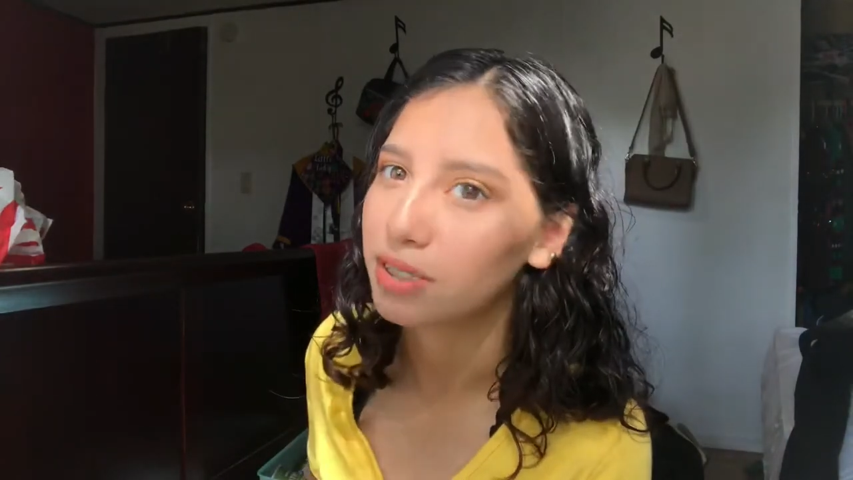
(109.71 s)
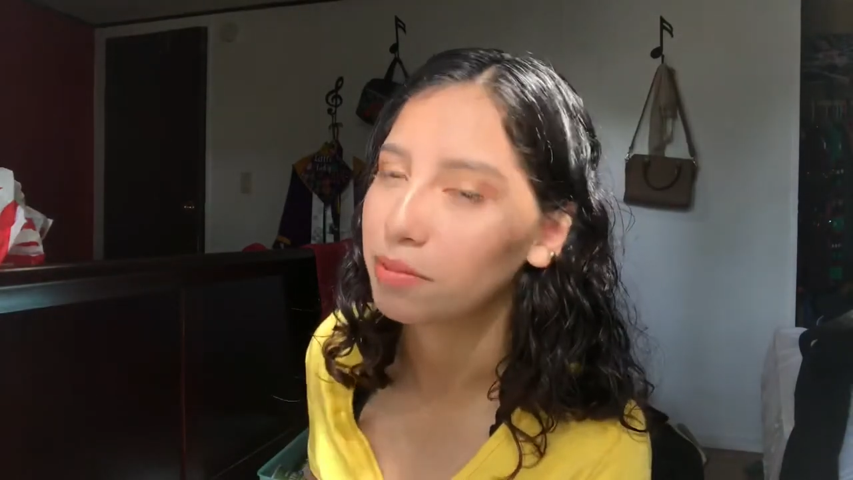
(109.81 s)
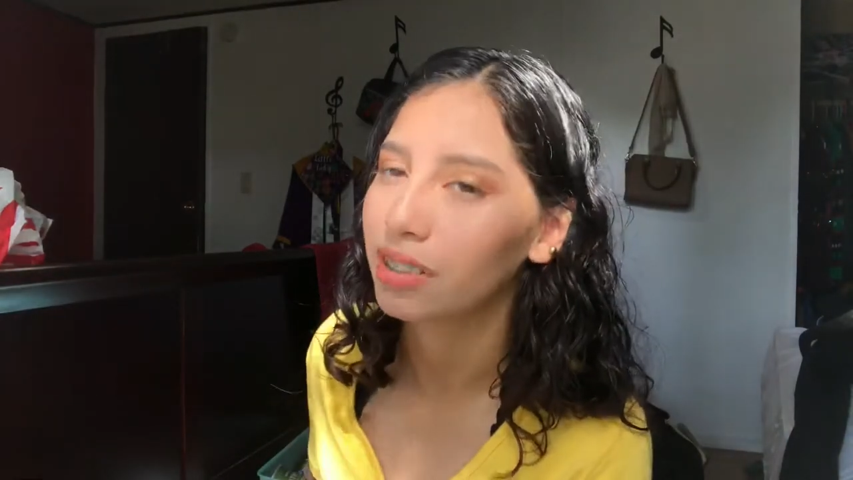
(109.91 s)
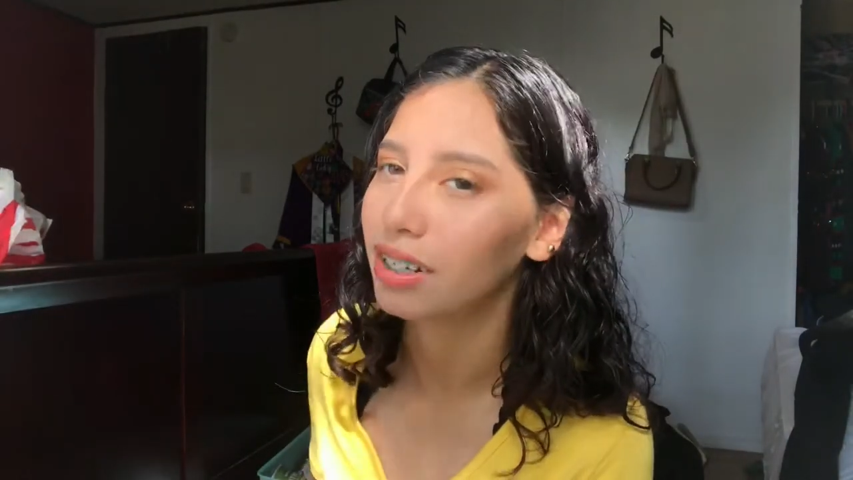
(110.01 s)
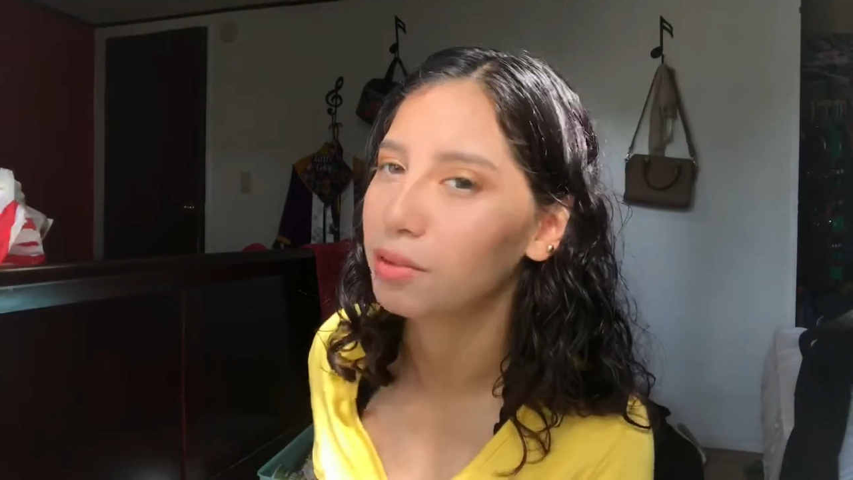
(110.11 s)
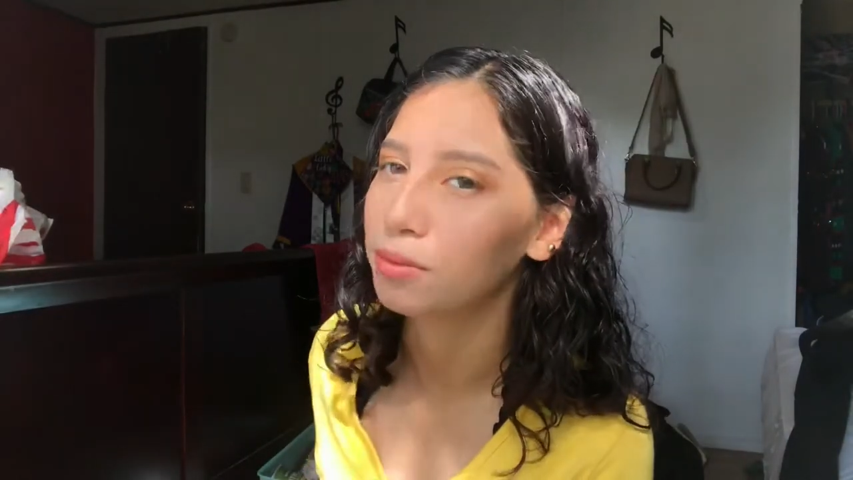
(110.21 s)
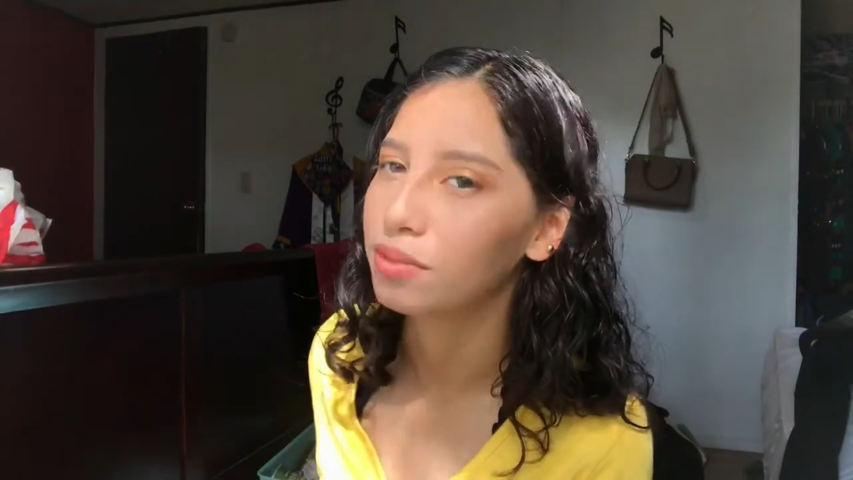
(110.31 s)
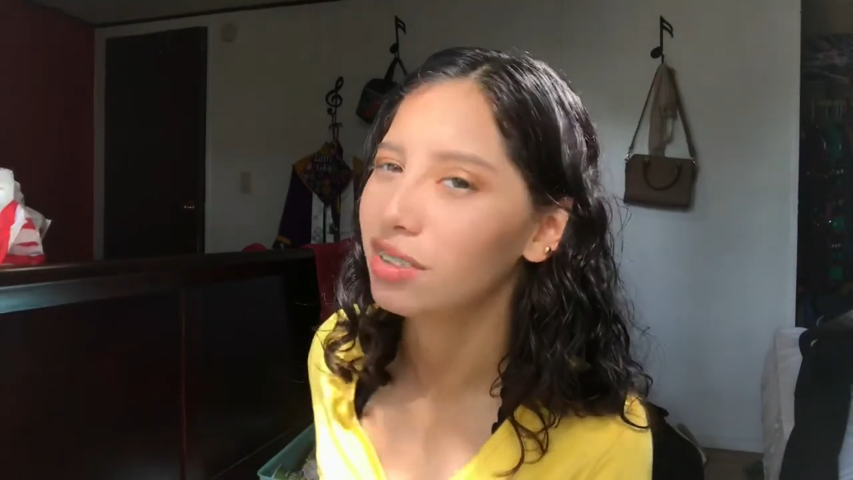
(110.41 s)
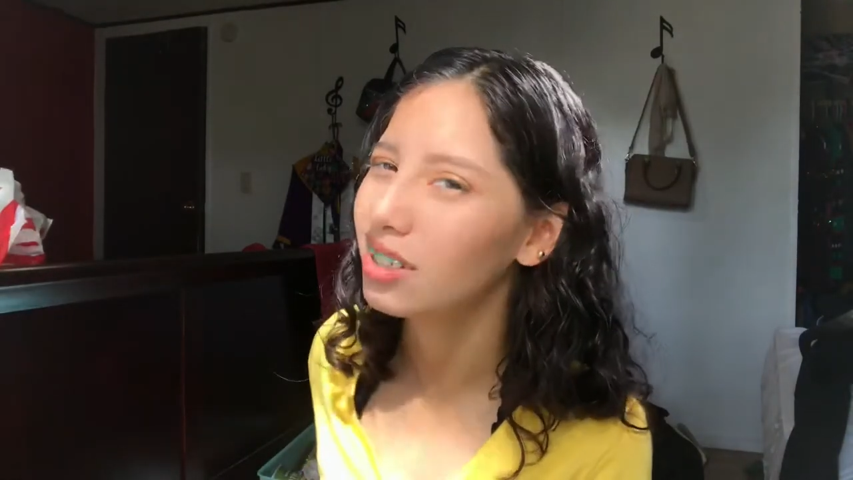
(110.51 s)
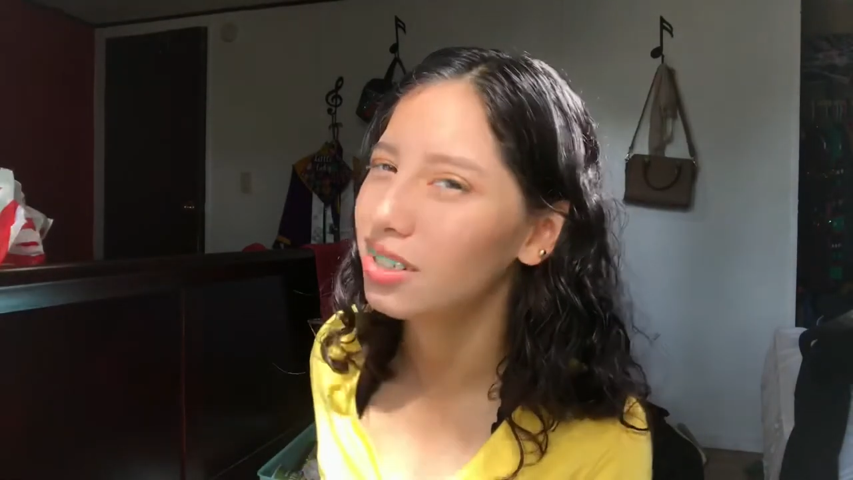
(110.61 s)
but, like,
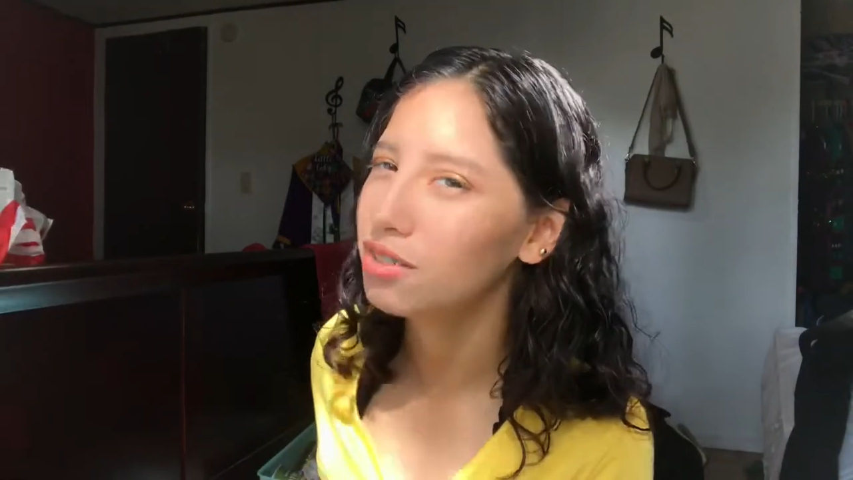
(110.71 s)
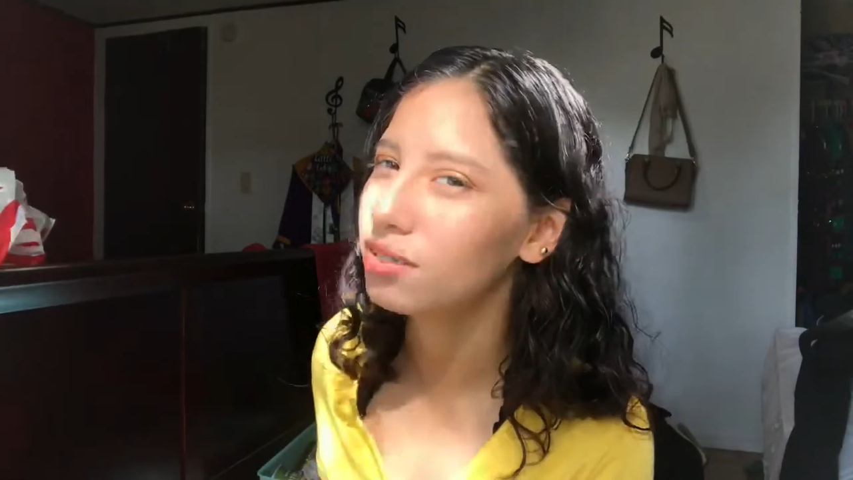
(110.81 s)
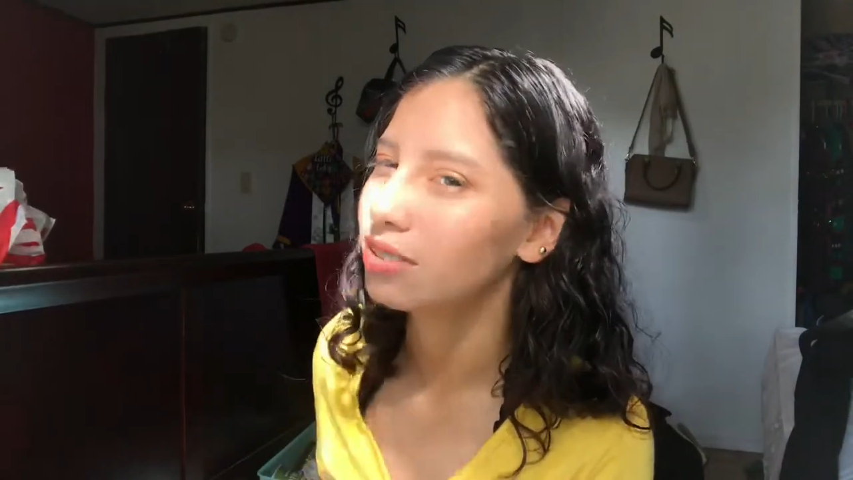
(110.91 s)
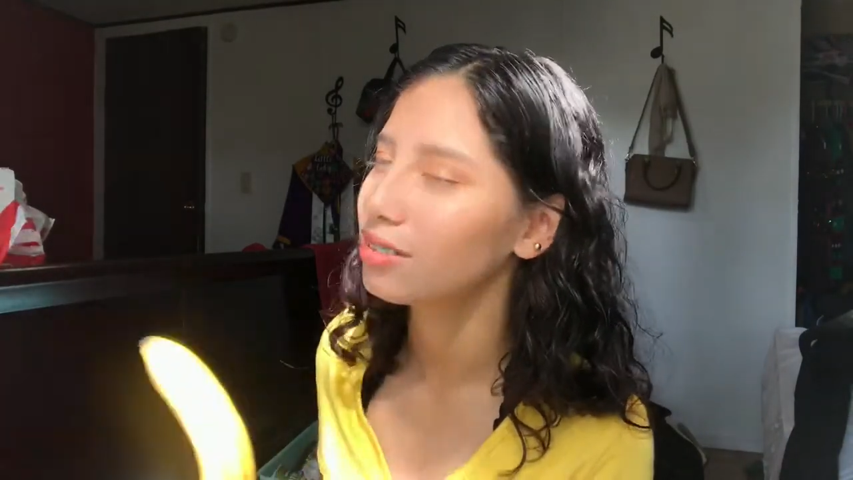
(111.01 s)
you know,